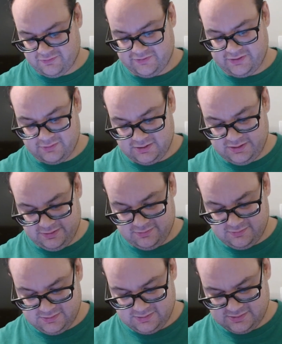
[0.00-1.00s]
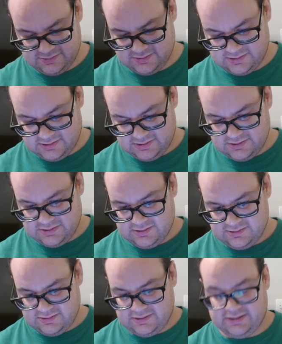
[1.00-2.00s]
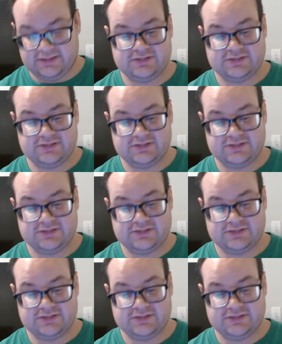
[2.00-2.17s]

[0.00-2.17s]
review to do. Yeah,